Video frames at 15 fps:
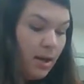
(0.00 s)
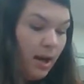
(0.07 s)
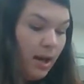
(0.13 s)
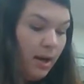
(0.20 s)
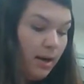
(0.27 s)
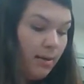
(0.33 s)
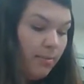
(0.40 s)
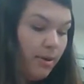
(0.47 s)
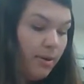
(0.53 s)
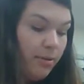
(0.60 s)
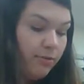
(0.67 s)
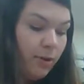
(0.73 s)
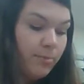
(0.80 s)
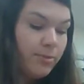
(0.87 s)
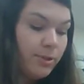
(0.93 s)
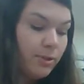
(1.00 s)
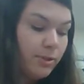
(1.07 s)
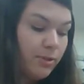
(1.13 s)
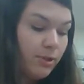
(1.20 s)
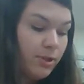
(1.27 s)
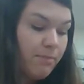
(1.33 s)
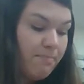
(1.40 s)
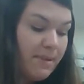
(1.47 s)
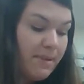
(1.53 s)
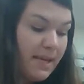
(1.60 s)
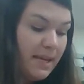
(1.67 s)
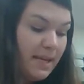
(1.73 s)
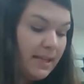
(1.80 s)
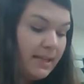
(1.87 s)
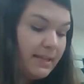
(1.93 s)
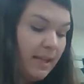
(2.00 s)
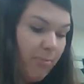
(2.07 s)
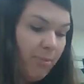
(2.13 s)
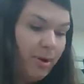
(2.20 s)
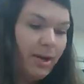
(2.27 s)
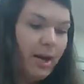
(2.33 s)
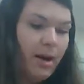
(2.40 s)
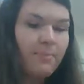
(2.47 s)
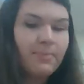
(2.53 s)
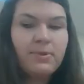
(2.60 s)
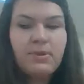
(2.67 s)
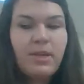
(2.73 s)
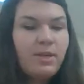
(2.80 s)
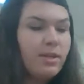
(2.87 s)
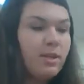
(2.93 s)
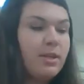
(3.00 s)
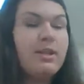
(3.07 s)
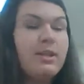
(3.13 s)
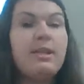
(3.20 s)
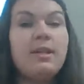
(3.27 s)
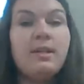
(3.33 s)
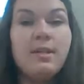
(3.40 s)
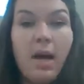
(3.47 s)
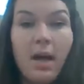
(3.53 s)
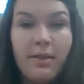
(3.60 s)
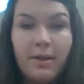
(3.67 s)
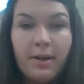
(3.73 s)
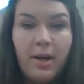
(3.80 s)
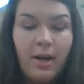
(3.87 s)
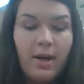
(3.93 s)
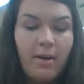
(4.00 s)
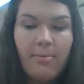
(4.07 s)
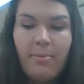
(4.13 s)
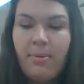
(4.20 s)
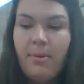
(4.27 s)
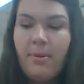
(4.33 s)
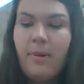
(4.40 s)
from solution B in a separate cup. So then you're going to need another cup,